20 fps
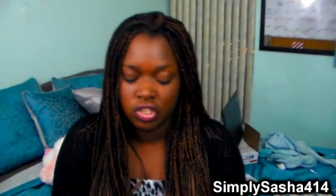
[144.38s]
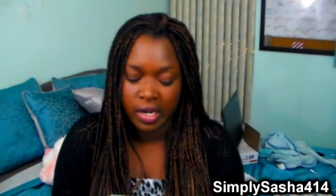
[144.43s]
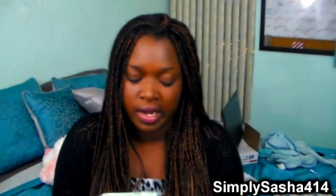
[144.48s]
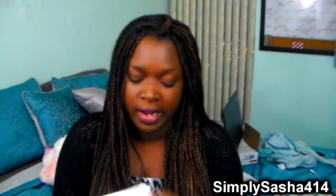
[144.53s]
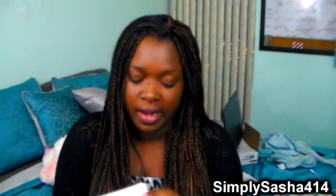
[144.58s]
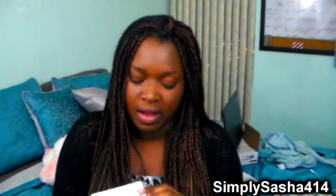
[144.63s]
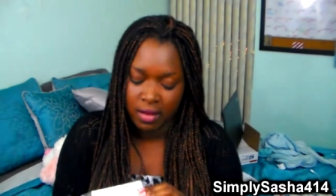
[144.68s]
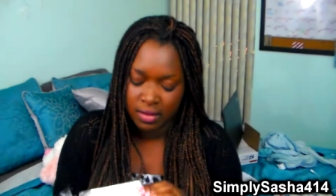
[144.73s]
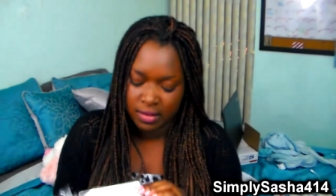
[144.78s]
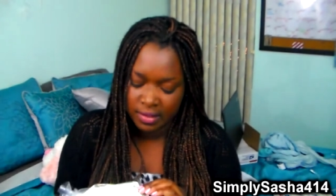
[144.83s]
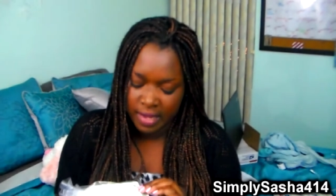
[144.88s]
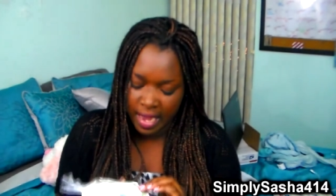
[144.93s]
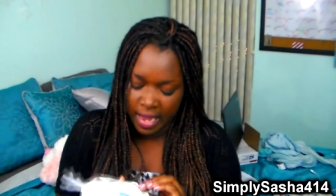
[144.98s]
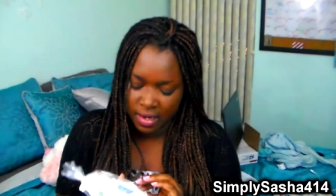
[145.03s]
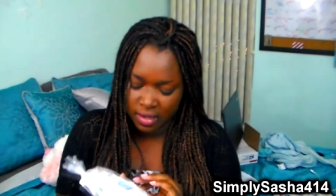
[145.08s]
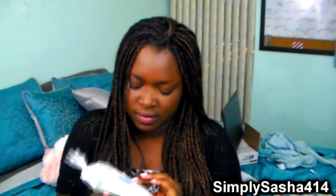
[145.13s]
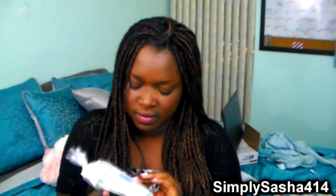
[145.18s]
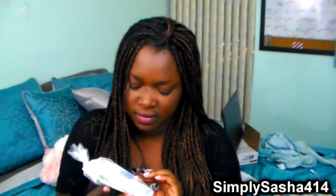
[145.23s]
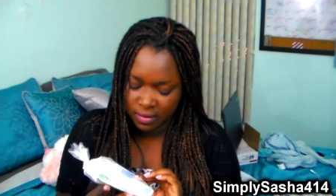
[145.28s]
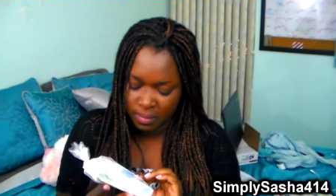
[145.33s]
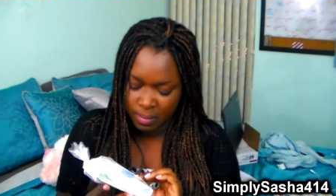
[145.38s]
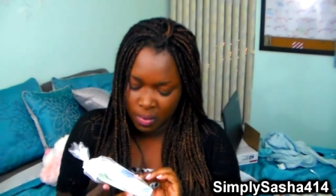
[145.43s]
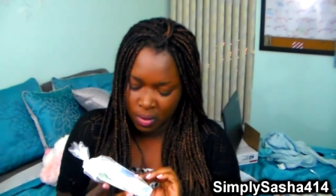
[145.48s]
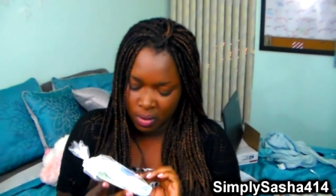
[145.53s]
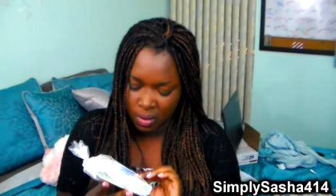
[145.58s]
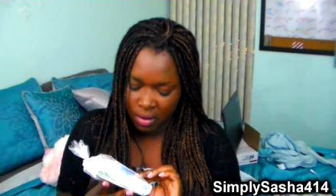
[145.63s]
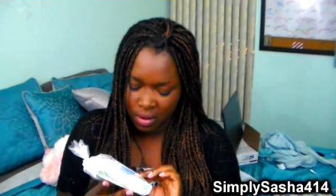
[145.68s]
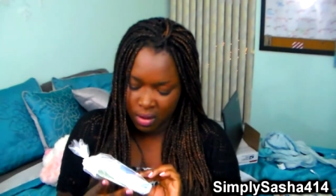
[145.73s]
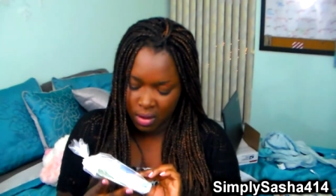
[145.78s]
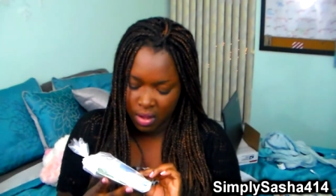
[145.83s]
to try it out it's kind of
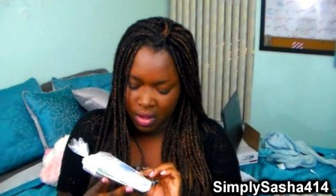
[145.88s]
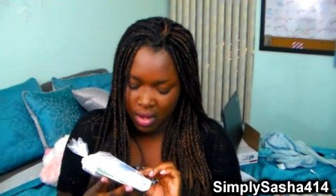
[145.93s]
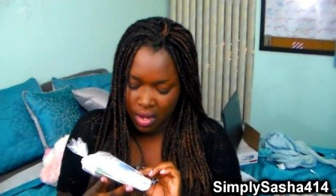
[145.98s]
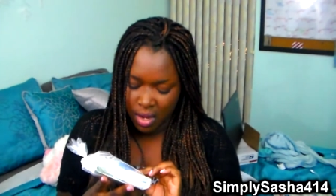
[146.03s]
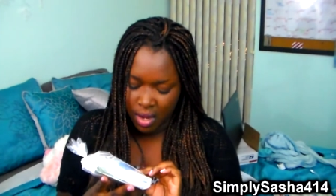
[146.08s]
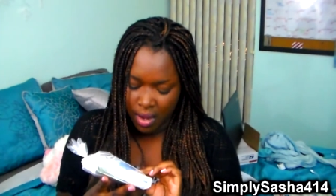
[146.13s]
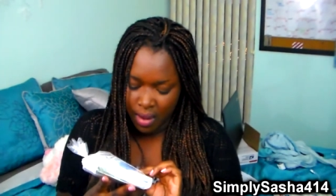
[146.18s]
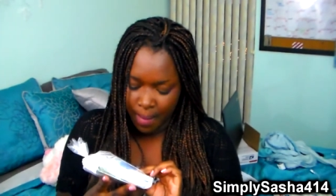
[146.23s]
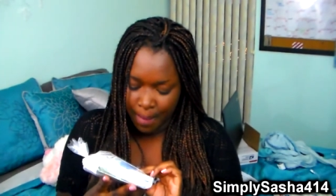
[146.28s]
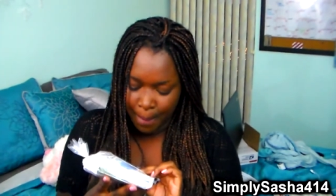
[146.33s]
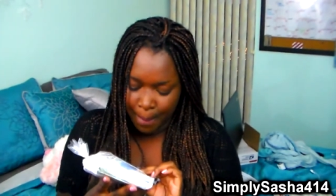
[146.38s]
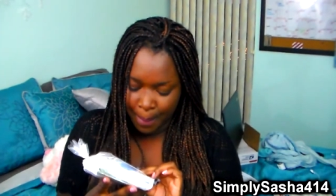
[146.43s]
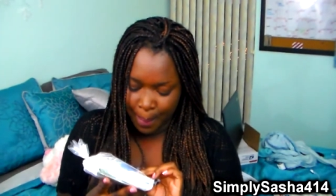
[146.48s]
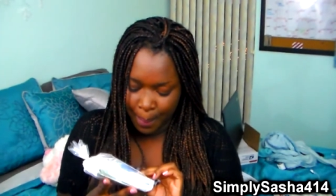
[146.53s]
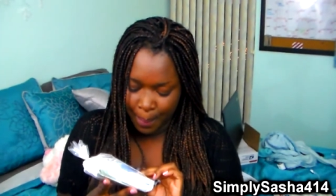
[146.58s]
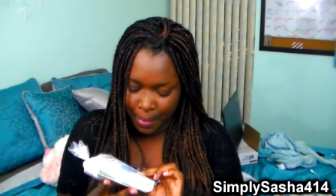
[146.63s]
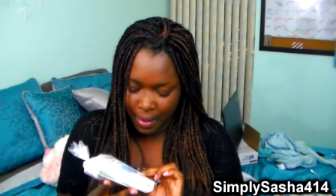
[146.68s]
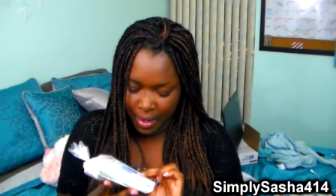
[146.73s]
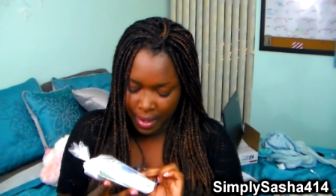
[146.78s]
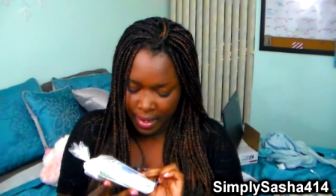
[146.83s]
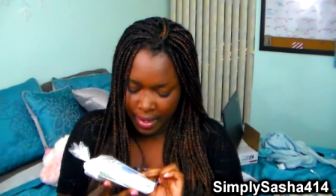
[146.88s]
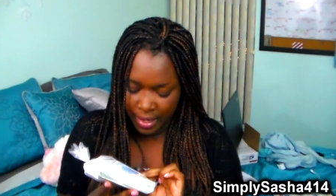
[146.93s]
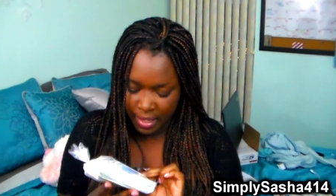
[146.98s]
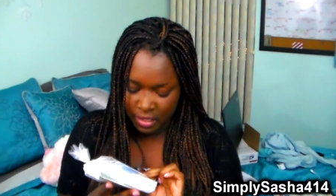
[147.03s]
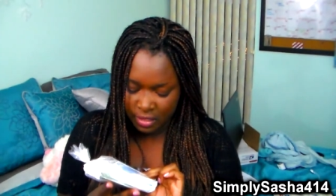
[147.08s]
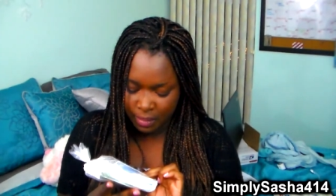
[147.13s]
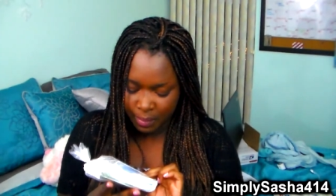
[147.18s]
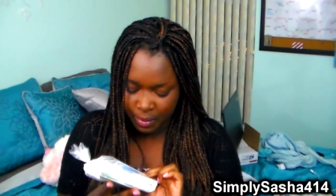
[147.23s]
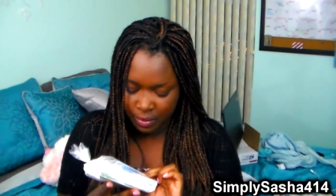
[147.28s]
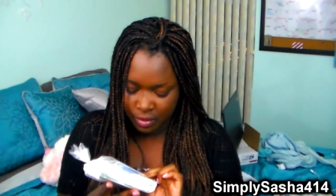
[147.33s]
small but
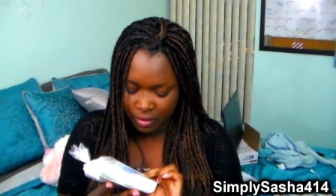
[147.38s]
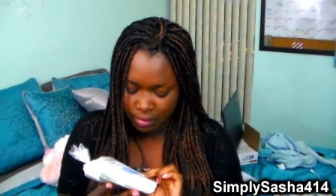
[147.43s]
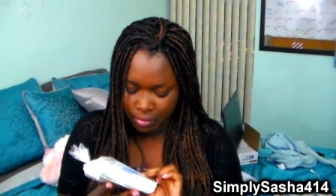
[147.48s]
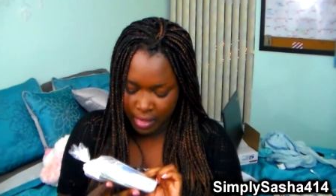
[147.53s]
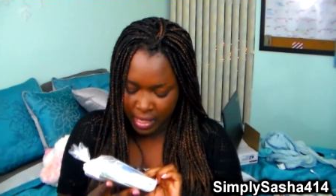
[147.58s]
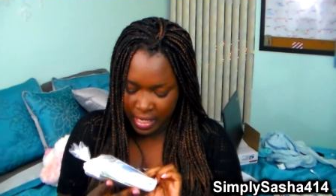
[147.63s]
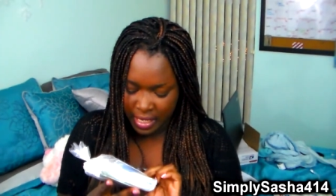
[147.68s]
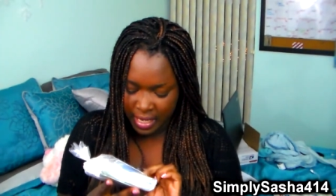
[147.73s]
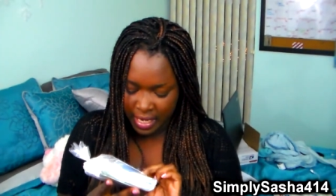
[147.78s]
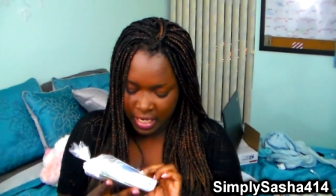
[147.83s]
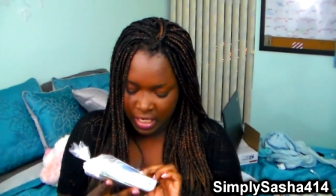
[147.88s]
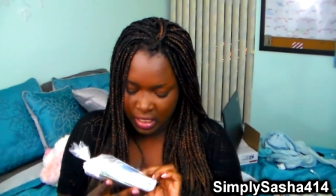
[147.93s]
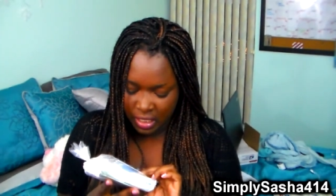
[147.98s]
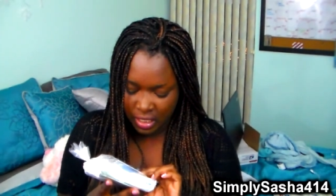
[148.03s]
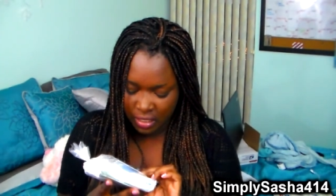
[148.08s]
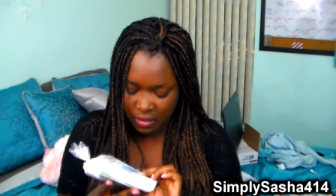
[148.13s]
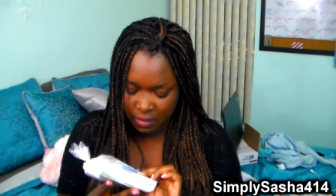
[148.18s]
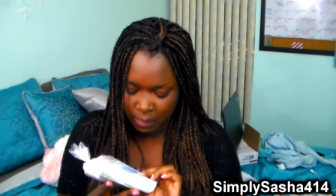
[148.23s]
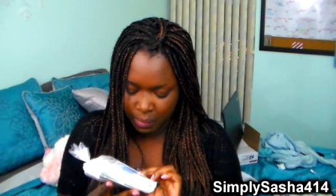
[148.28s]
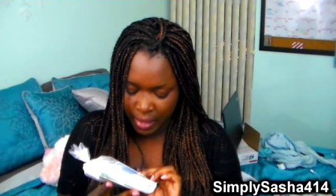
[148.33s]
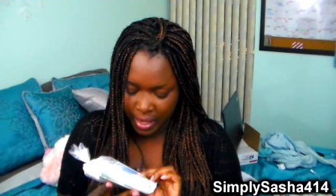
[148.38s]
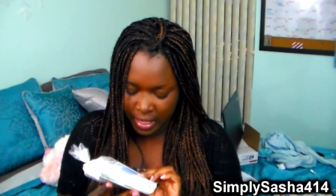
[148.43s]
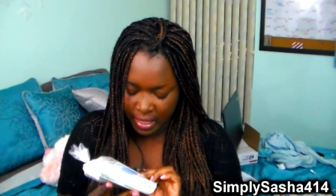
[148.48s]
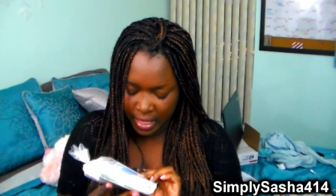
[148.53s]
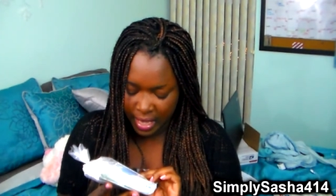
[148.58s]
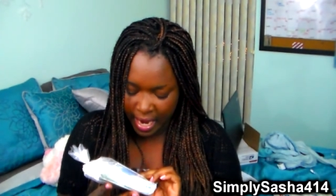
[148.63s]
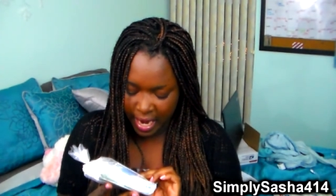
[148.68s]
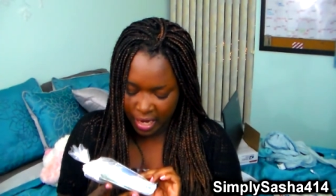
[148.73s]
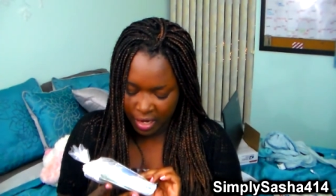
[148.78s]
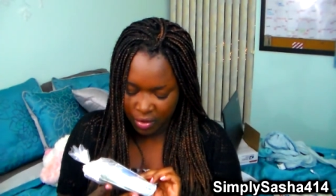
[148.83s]
it's supposed to brighten eye it's a
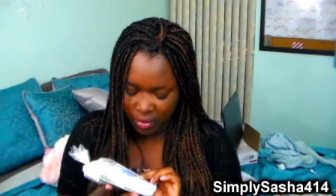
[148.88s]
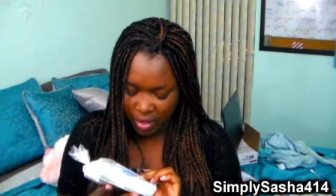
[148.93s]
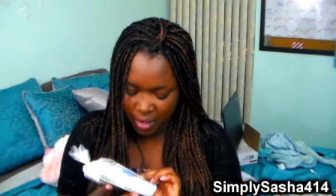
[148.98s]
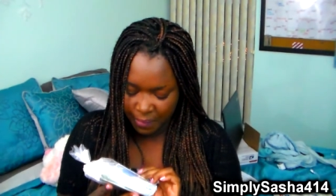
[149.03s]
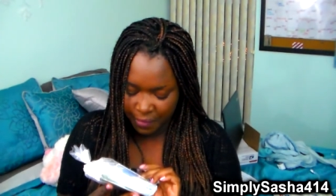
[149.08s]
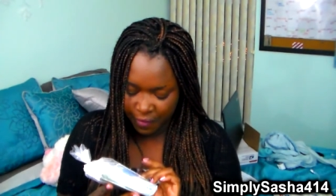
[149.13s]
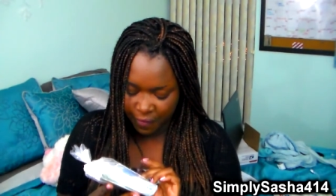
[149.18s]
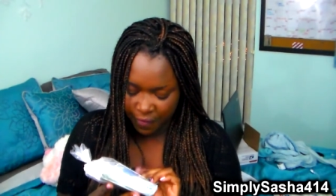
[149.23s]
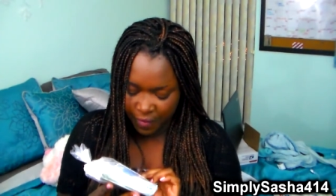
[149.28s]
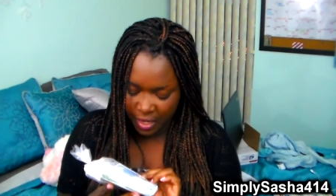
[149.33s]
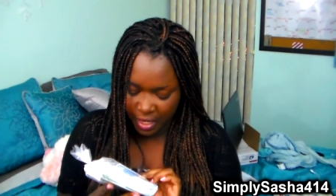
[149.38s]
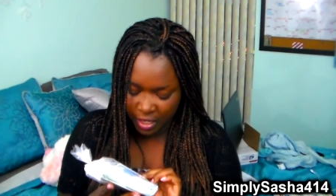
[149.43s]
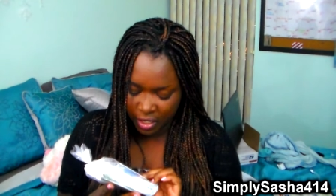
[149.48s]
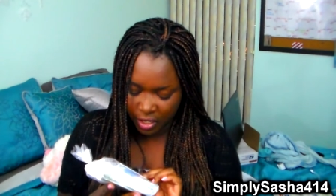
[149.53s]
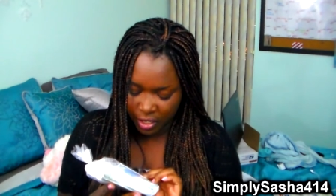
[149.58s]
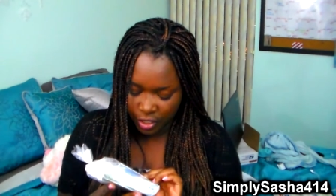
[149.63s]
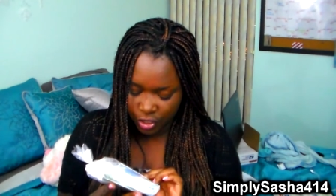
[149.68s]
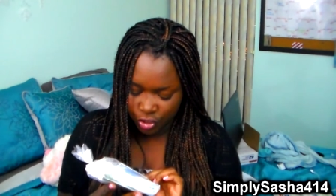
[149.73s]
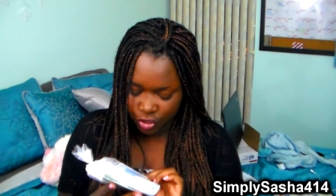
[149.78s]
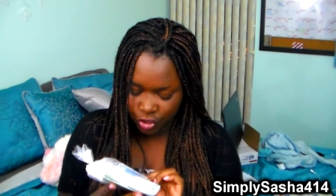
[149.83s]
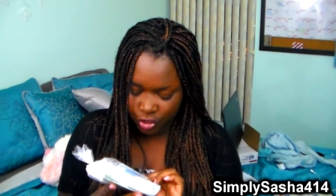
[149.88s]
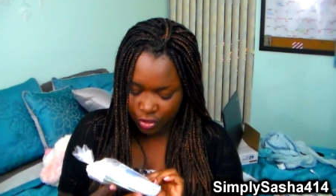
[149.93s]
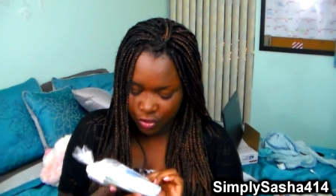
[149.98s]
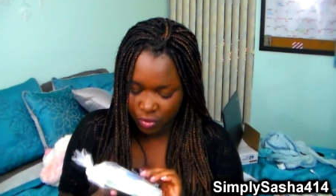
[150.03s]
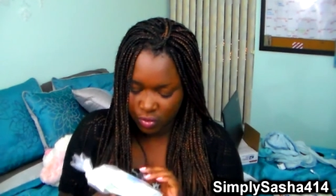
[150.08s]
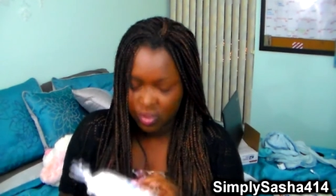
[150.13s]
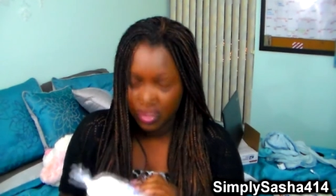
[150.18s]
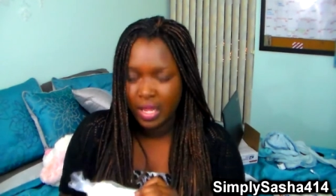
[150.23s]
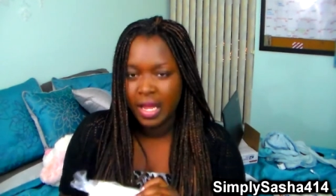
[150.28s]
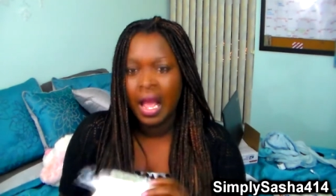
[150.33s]
brightening eye cream to fade dark
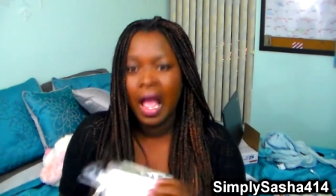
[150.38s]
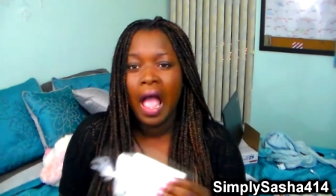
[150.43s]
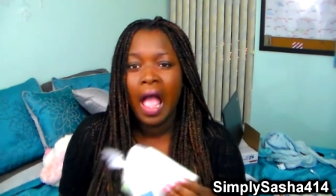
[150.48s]
circles